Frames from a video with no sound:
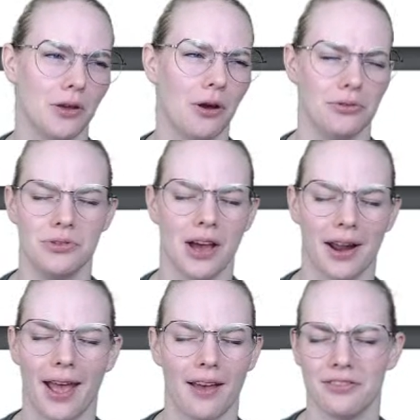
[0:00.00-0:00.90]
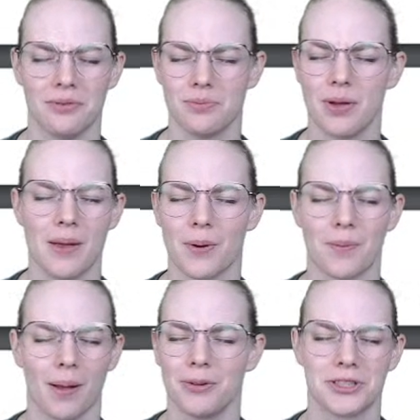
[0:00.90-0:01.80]
oh, you got to have a paper
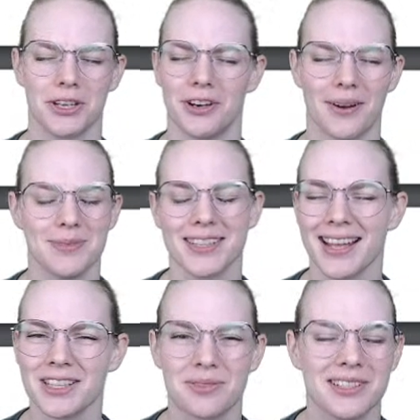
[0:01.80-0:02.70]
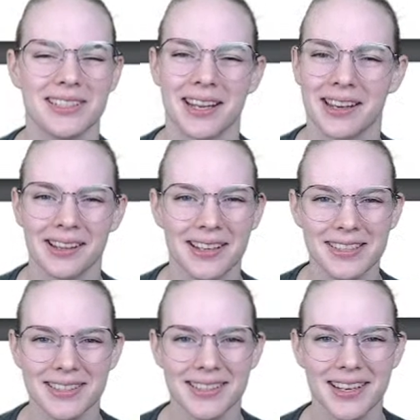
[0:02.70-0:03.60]
published in Europe. That's
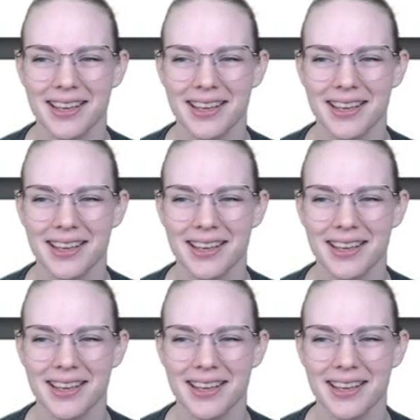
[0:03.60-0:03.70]
ridiculous.